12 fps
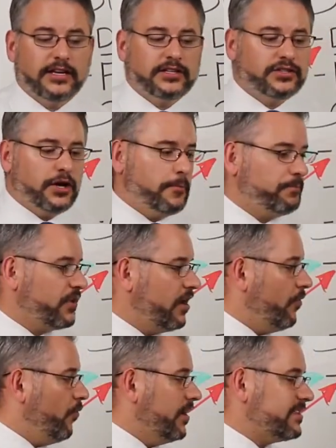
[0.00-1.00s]
So
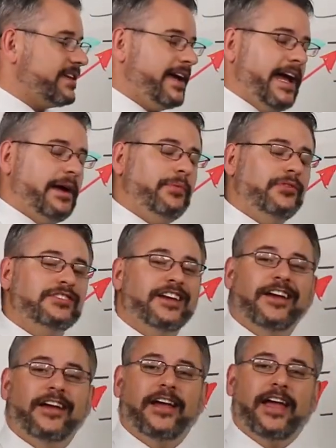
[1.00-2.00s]
once that happens,
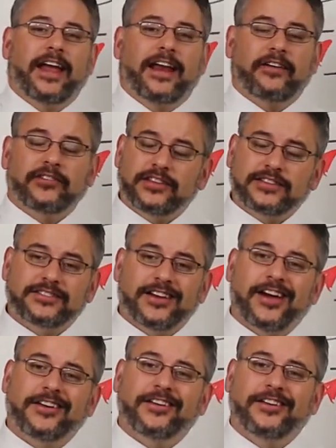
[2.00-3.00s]
and everything's
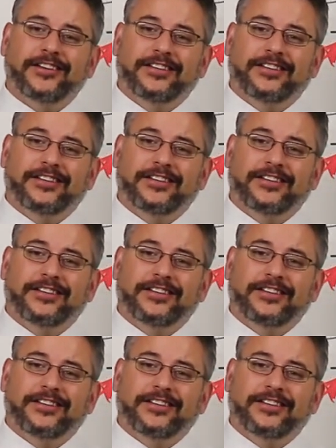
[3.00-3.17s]
done,